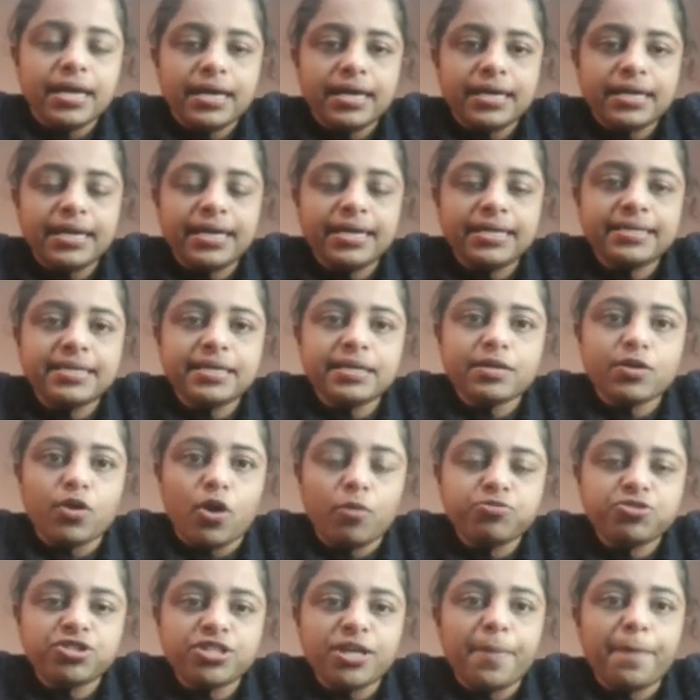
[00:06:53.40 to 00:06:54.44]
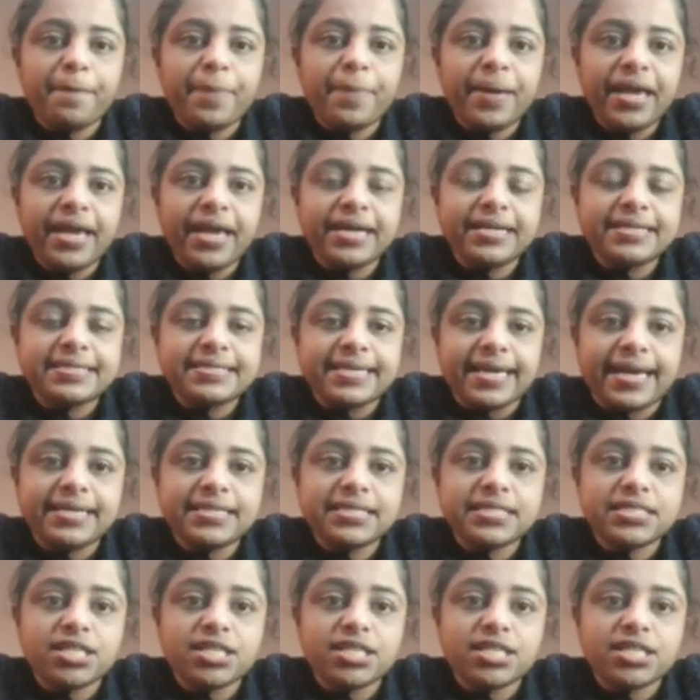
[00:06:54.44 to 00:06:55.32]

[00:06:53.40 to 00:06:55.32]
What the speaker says: in the option B, it says